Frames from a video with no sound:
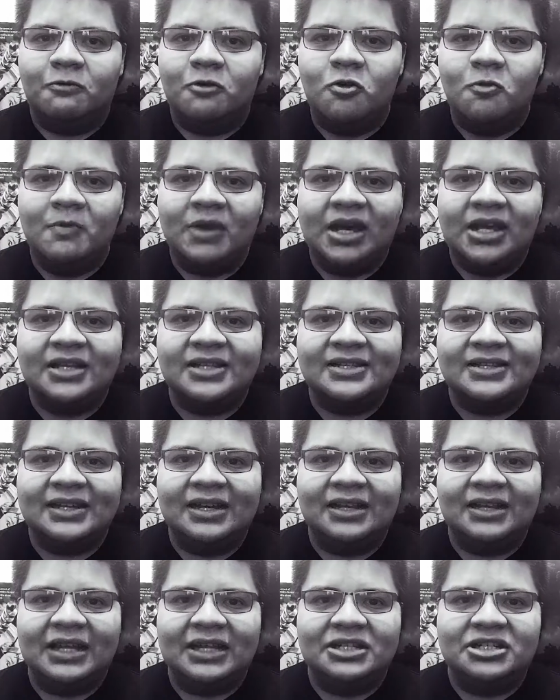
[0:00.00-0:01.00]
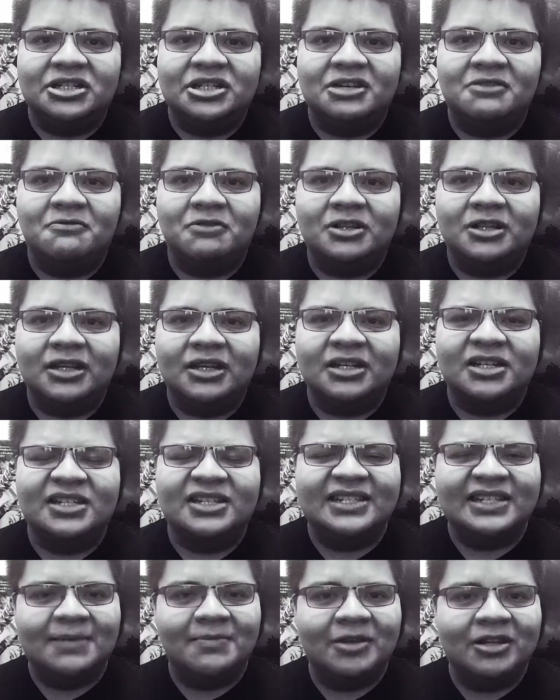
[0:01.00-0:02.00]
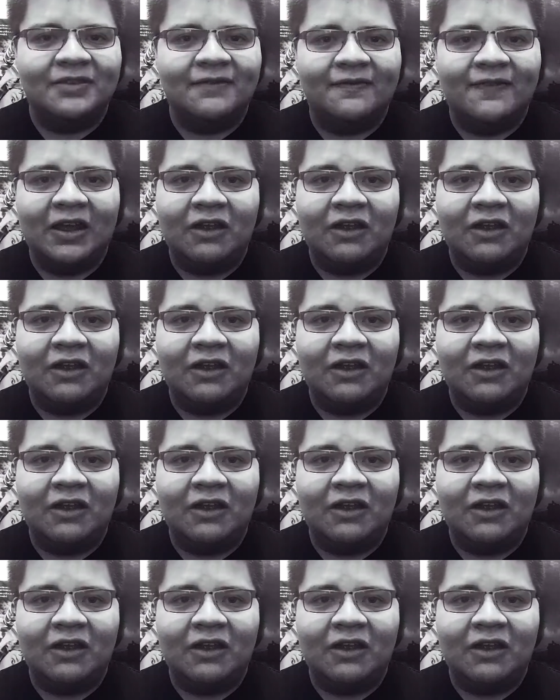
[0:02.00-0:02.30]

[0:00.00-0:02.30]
roommate said that she would exhibit